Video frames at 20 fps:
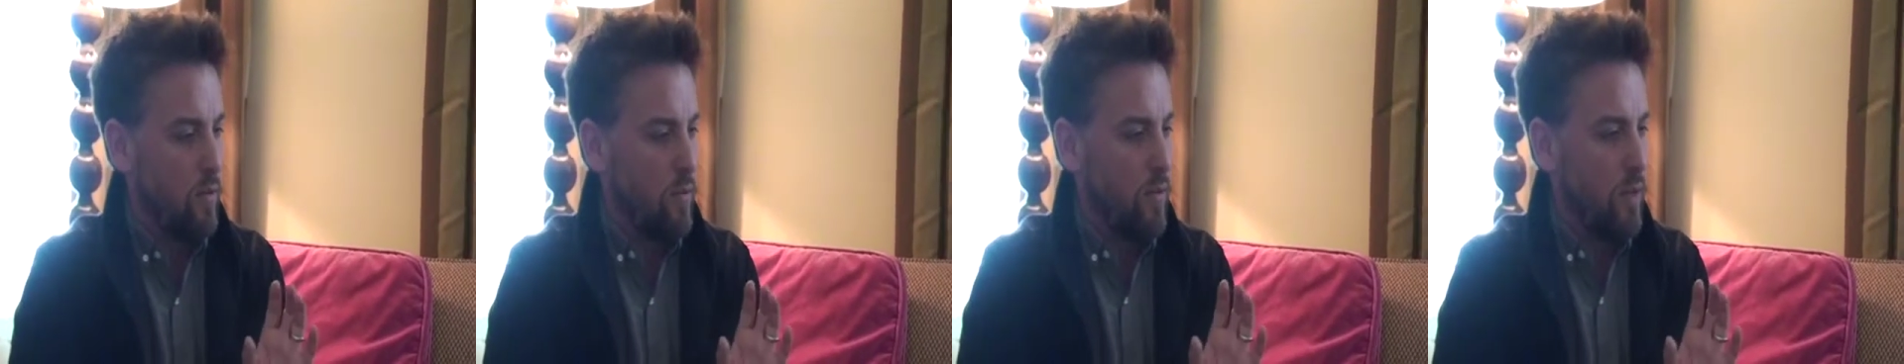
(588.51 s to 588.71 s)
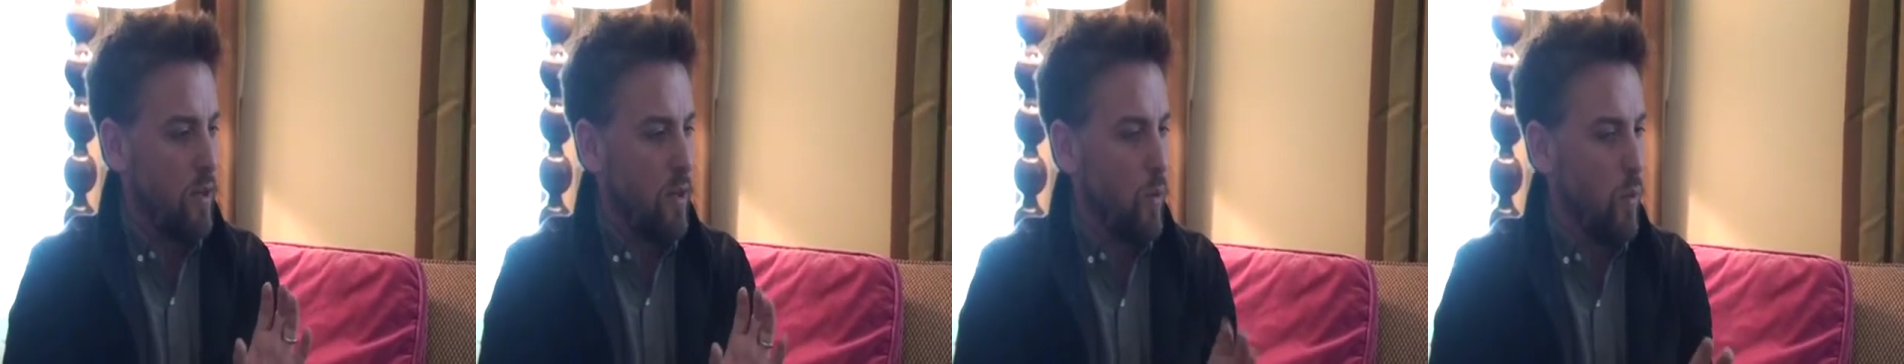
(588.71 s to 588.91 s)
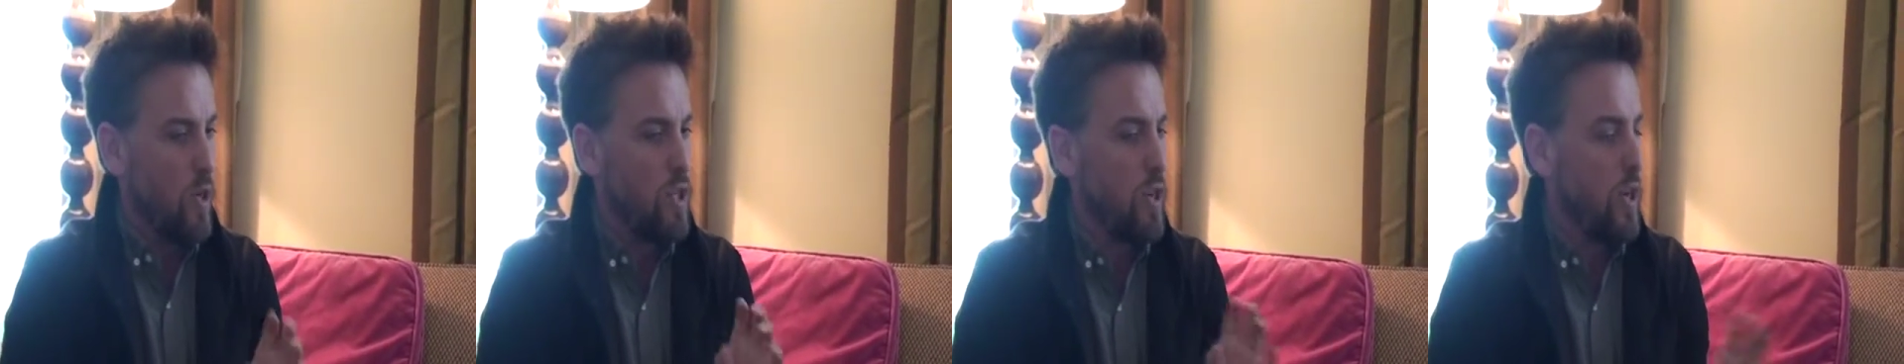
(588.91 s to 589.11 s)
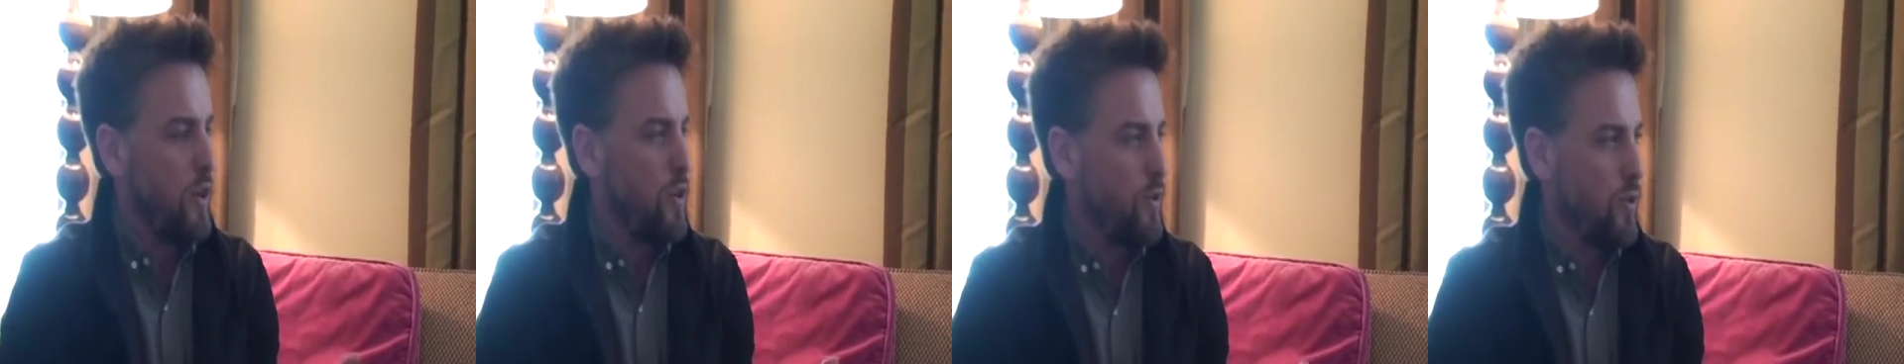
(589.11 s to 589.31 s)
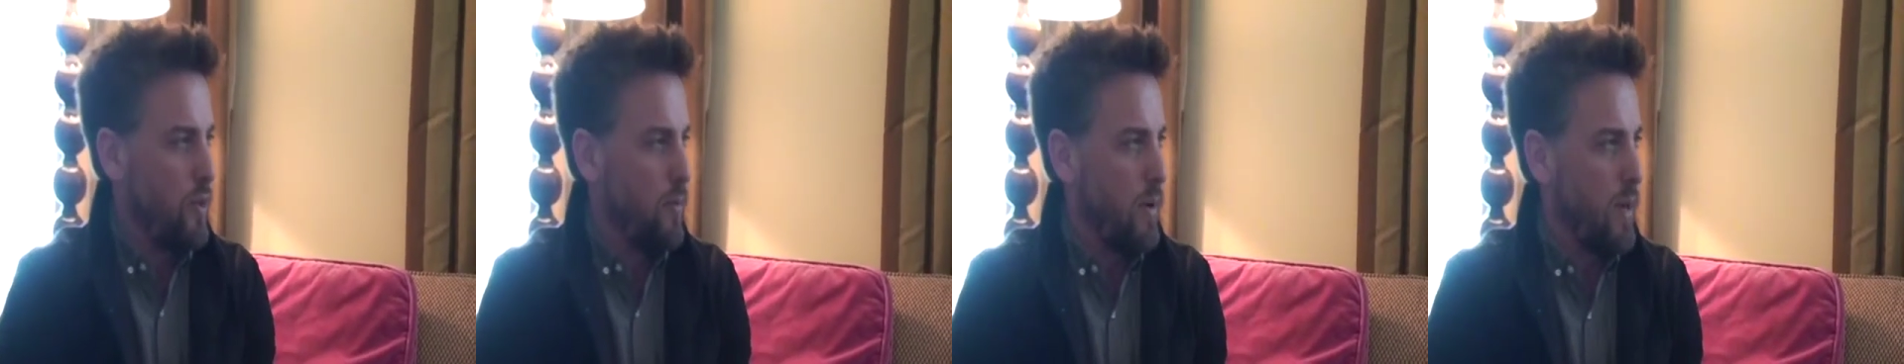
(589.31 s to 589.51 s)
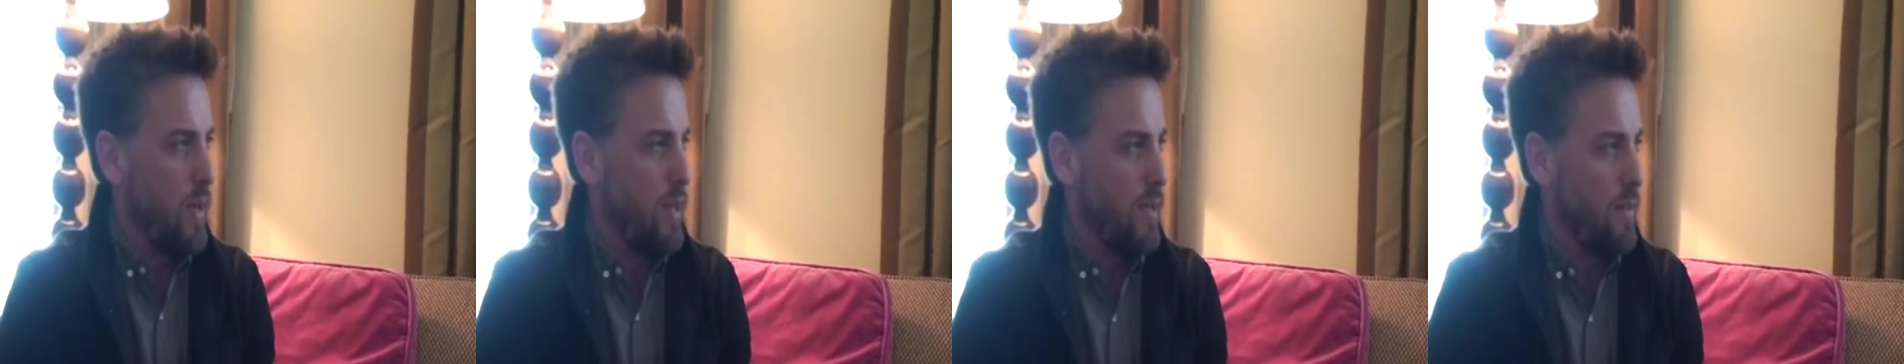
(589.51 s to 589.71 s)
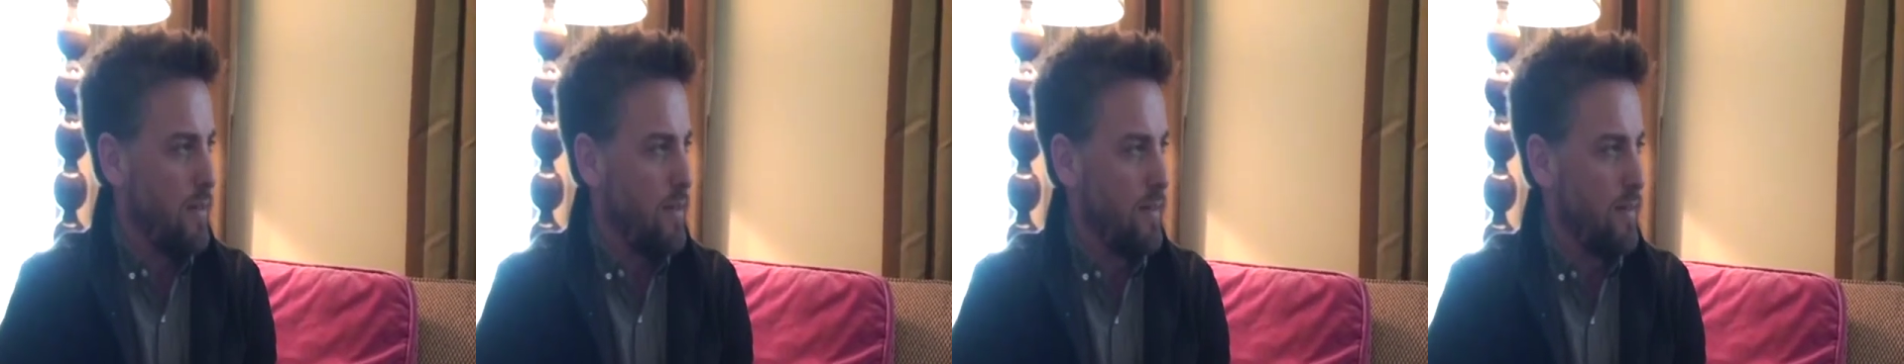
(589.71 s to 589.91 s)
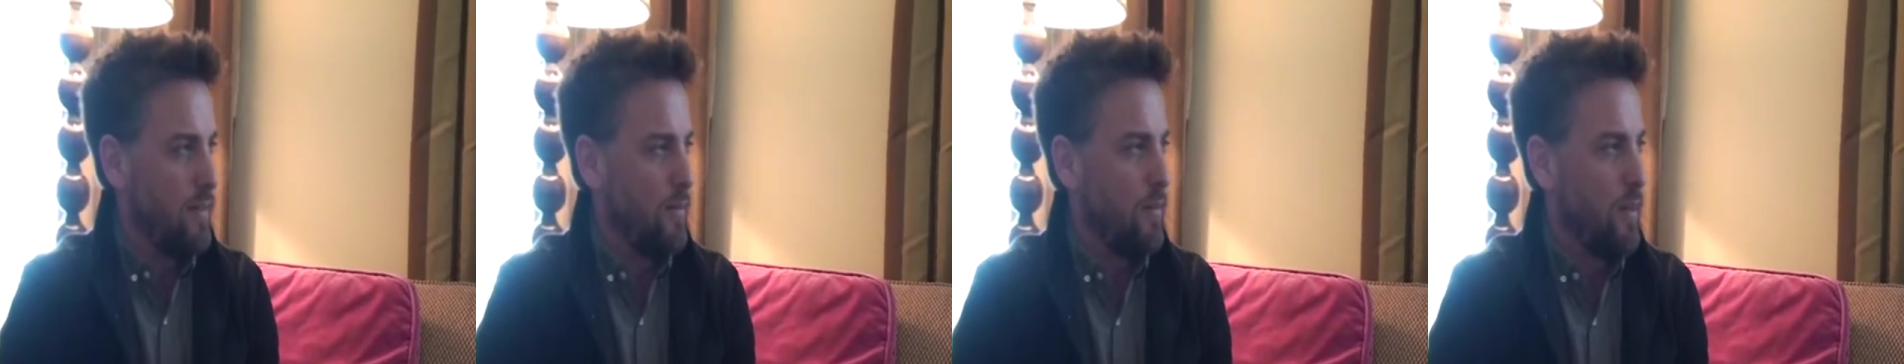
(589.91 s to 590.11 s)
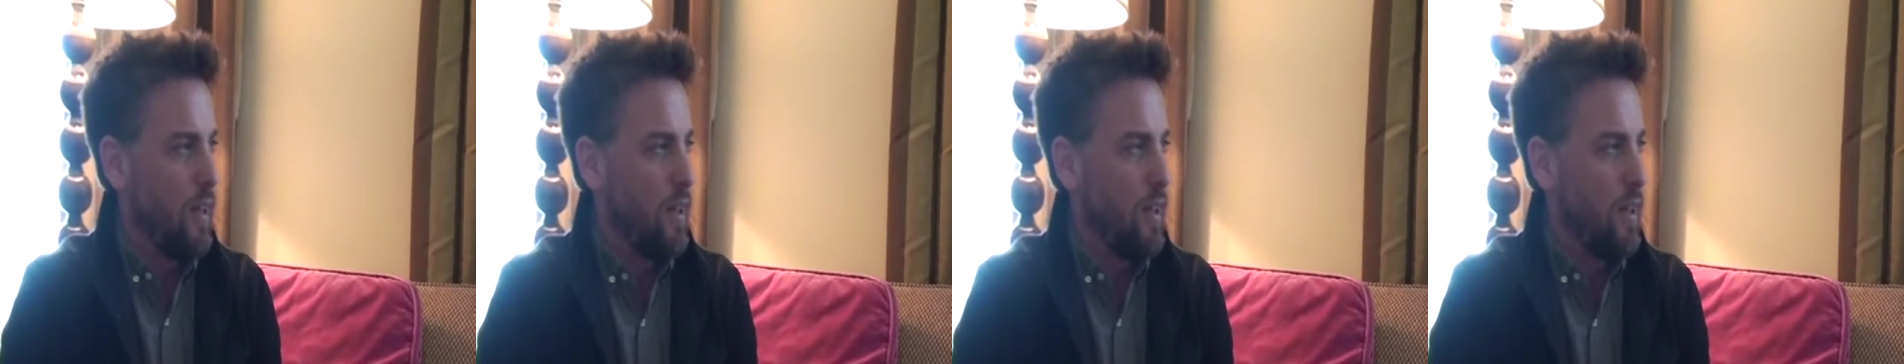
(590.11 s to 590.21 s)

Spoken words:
which country am I in,